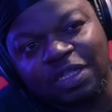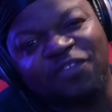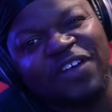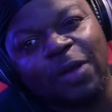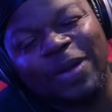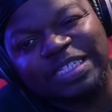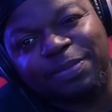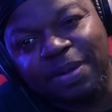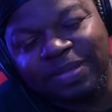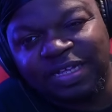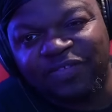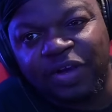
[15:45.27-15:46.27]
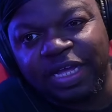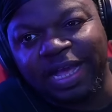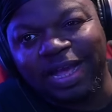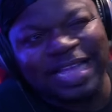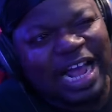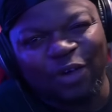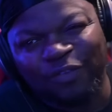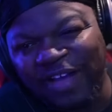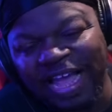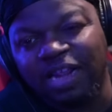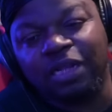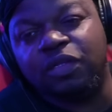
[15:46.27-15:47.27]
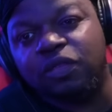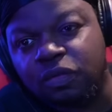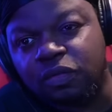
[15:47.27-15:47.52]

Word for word: to fight white supremacy for y'all. Y'all don't fight it.